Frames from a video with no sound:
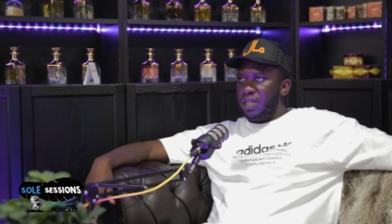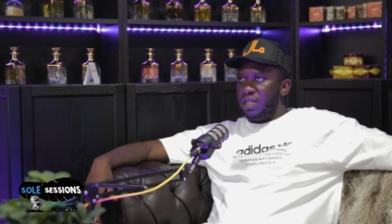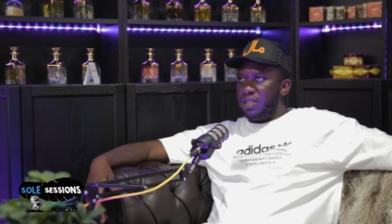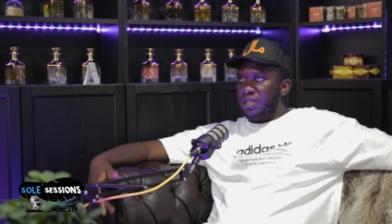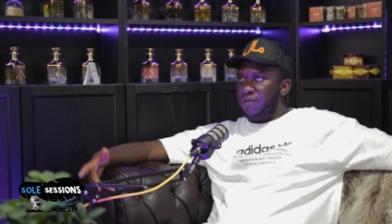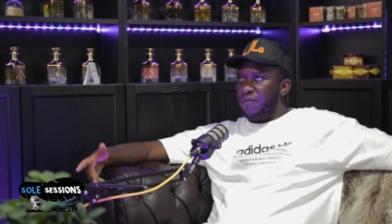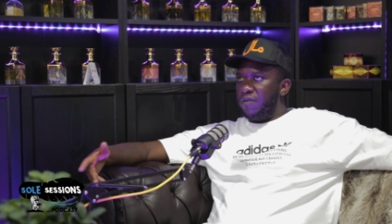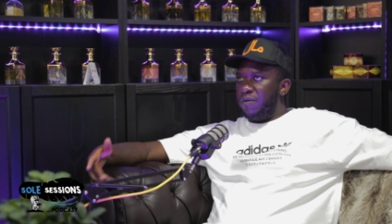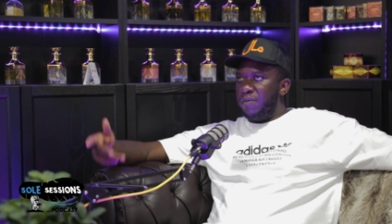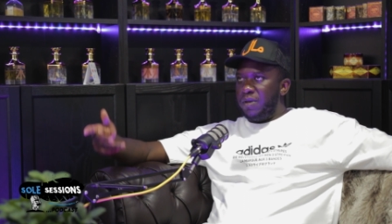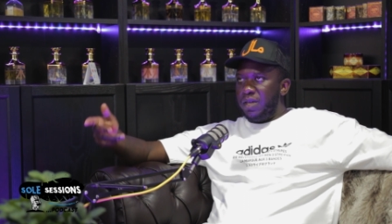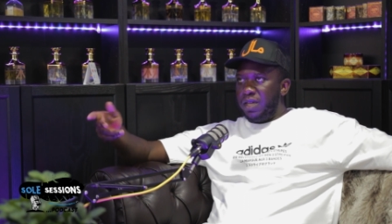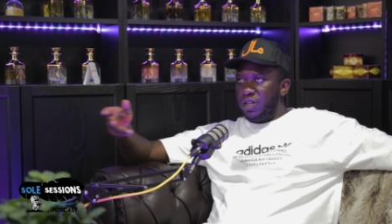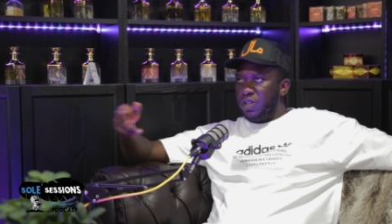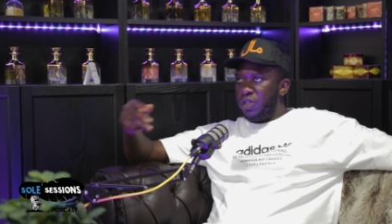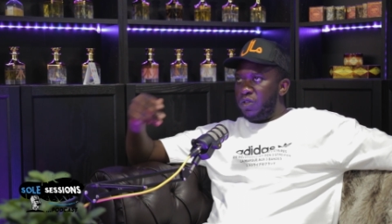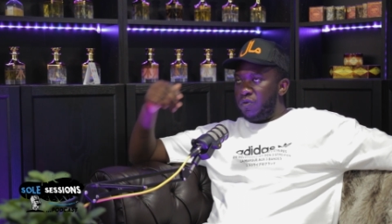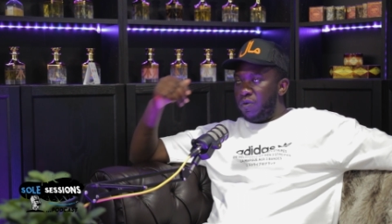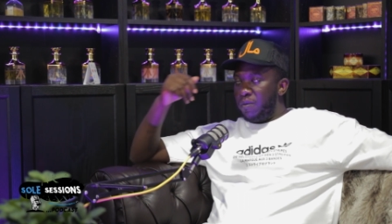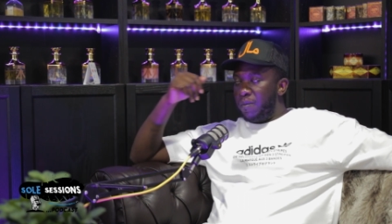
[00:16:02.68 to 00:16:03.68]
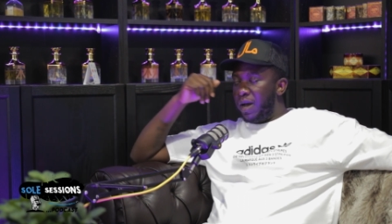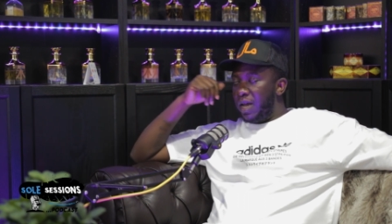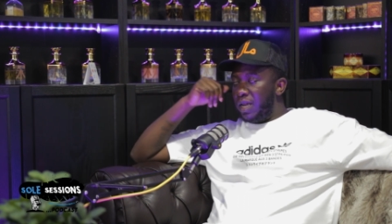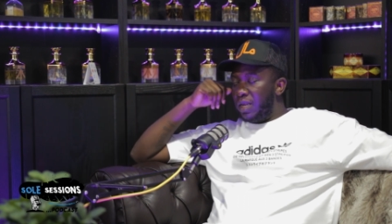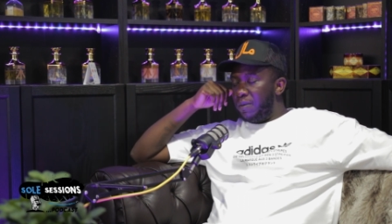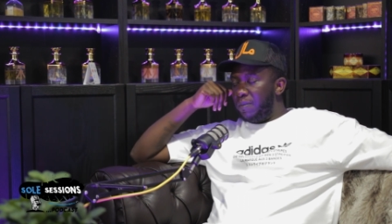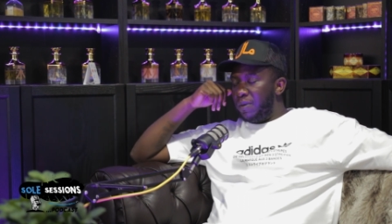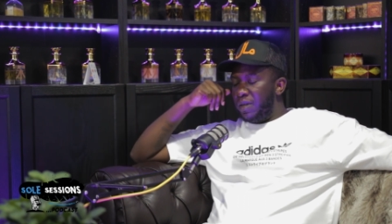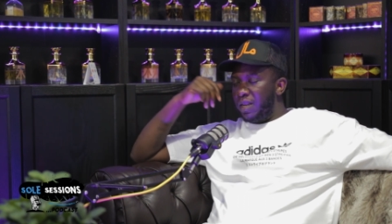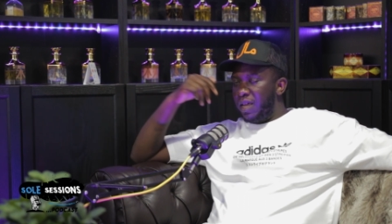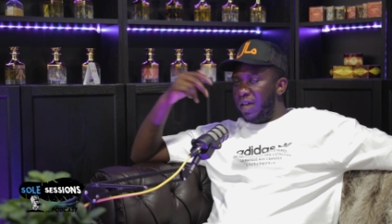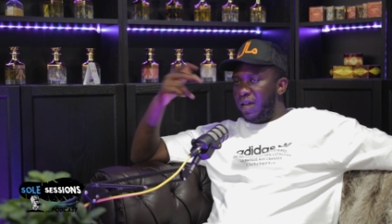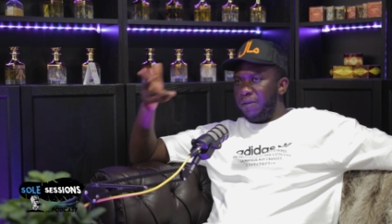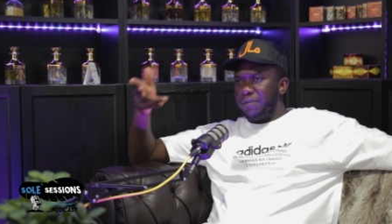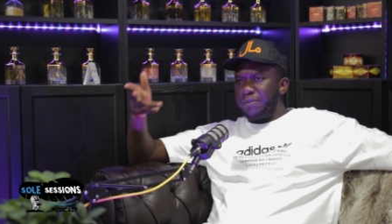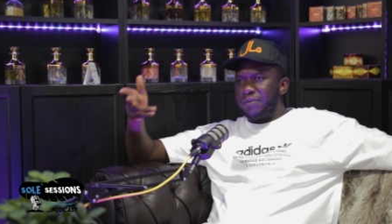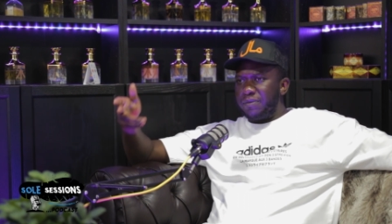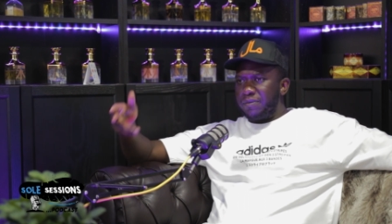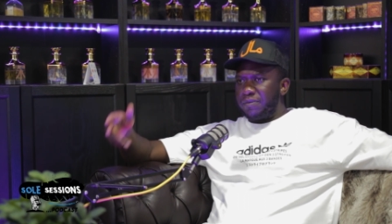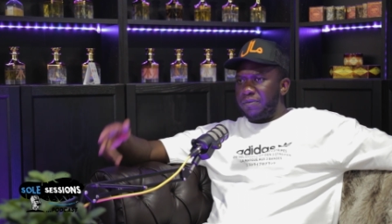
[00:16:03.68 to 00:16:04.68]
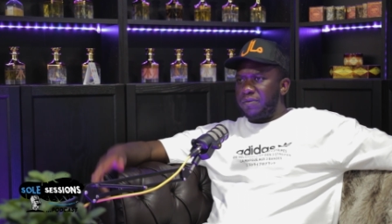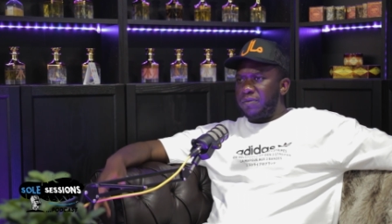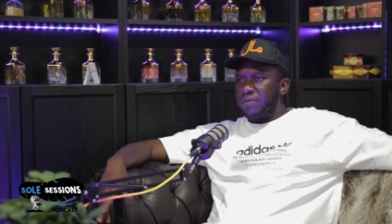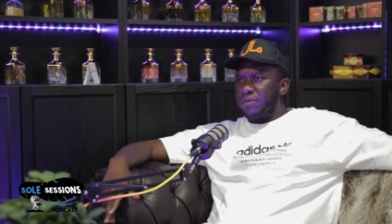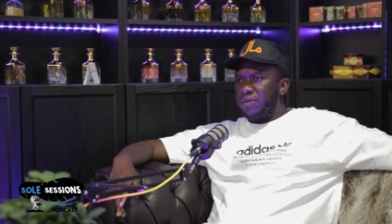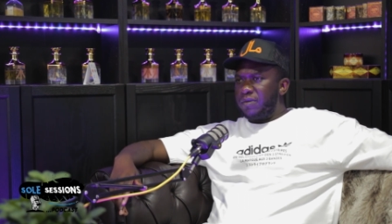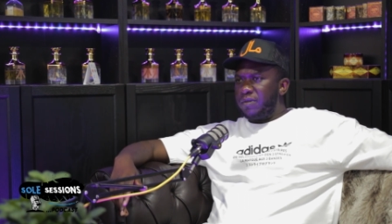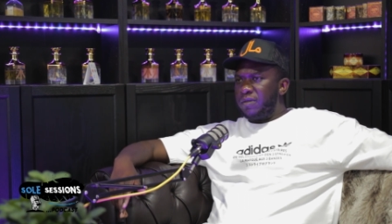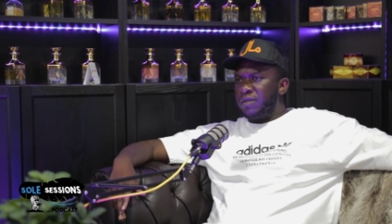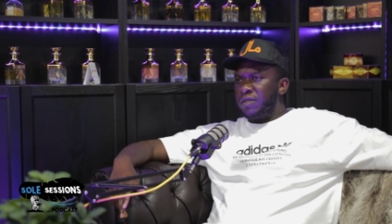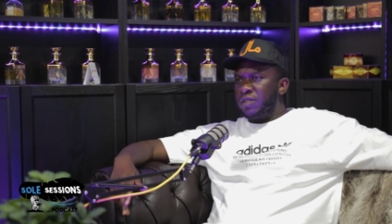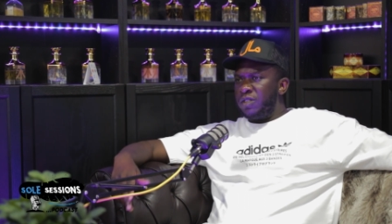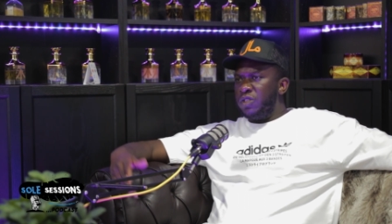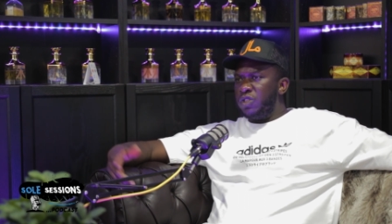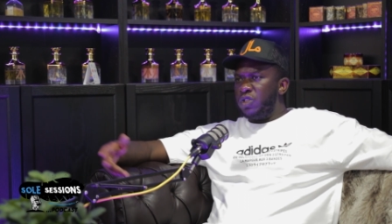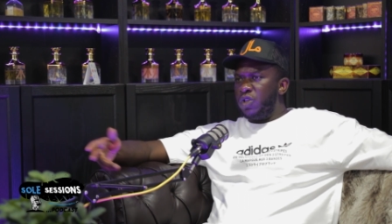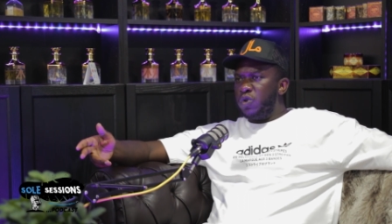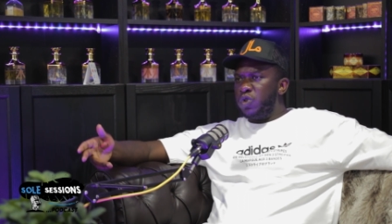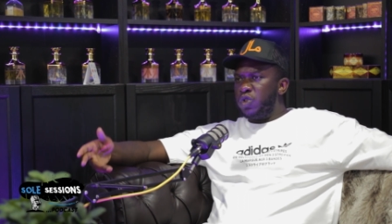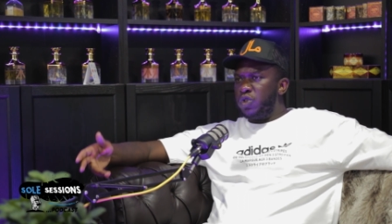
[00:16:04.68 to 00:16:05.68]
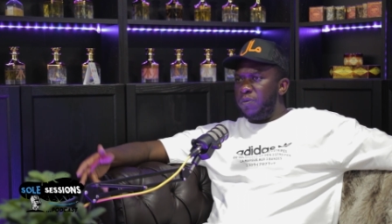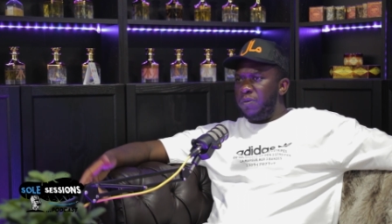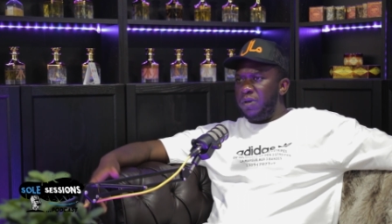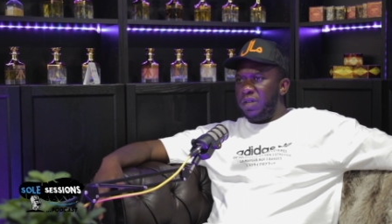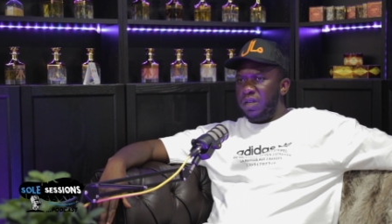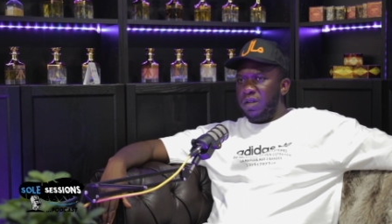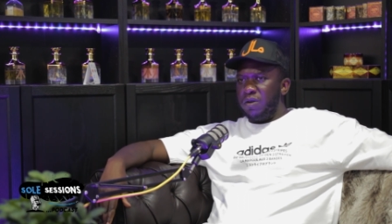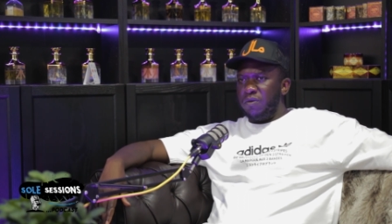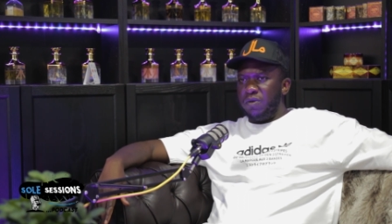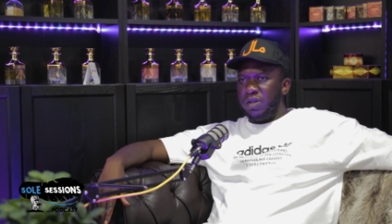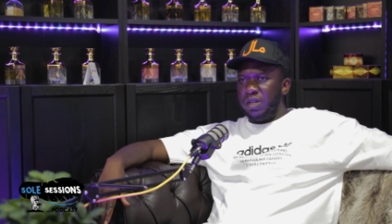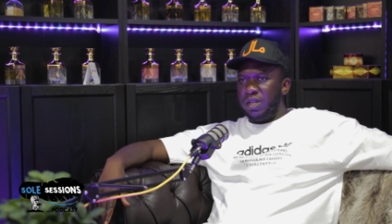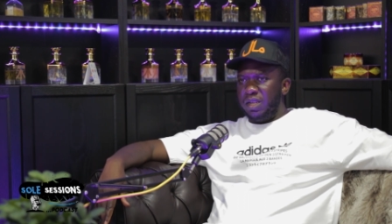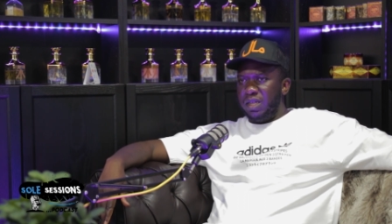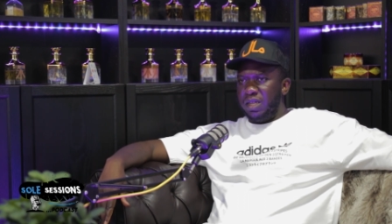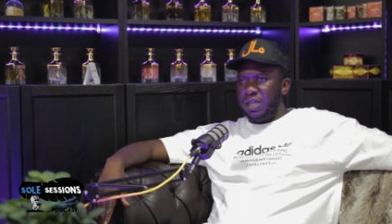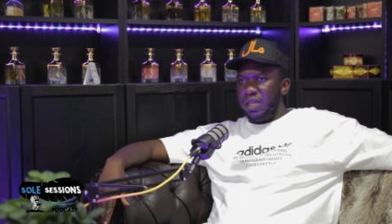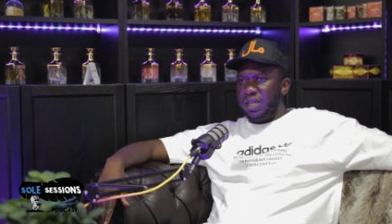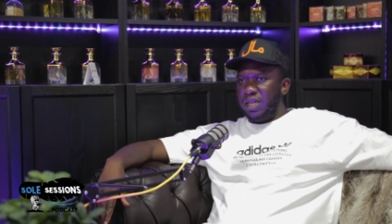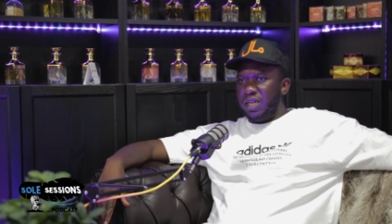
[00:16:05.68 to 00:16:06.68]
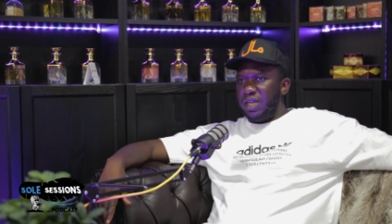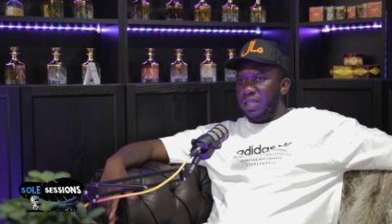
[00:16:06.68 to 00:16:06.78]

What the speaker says: So for me, it just reminded me that social media really